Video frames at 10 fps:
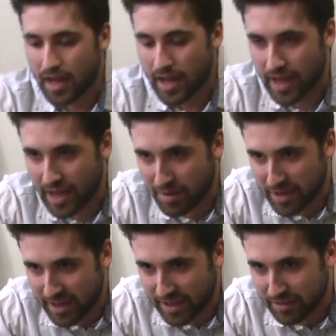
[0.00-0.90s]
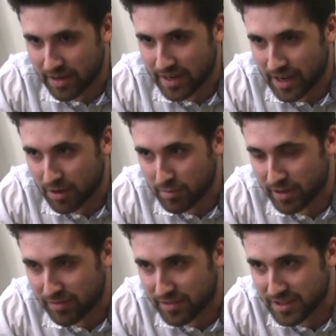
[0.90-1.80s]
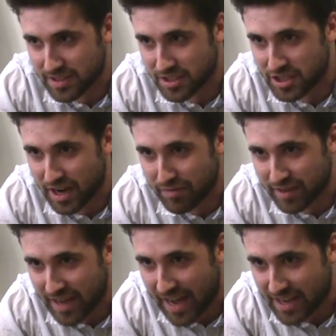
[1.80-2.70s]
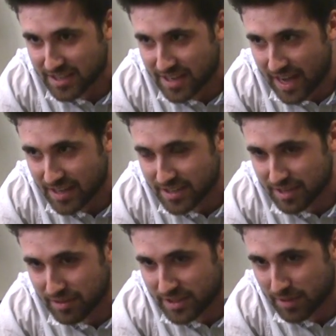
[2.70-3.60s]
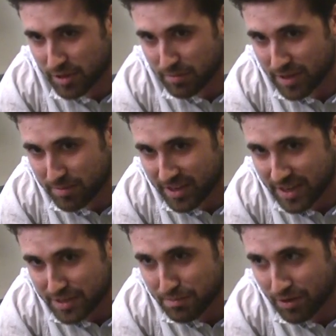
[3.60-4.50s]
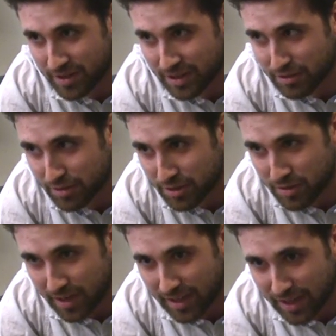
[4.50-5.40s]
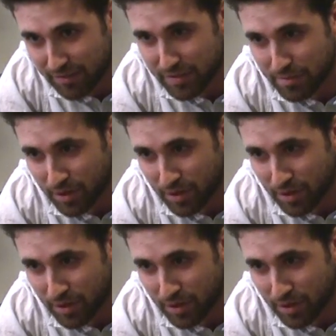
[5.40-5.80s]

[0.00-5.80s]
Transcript: Hey, I'm not here right now, but if this is Jeff and Ass Nasty with WPBS Morning Crew, I love the